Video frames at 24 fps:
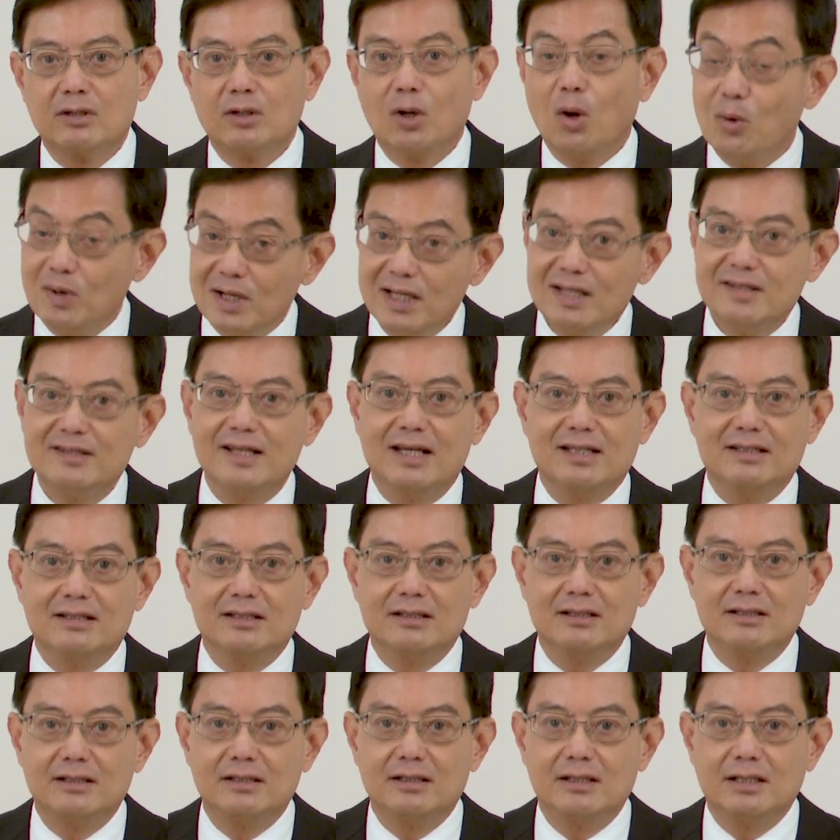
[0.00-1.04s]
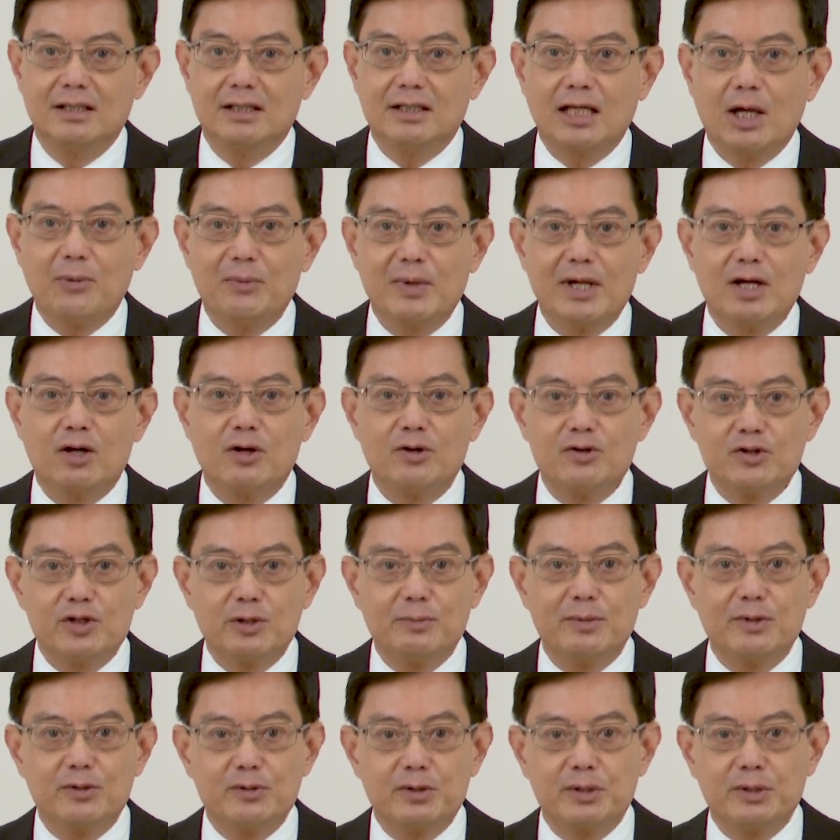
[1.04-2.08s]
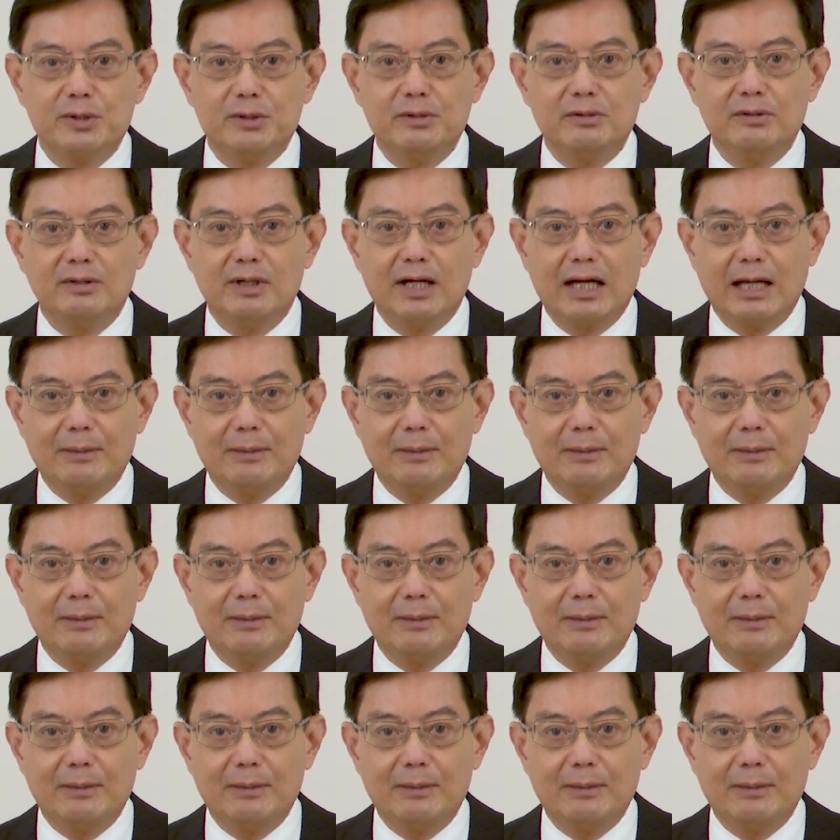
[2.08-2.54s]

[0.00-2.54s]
Only then can we contribute to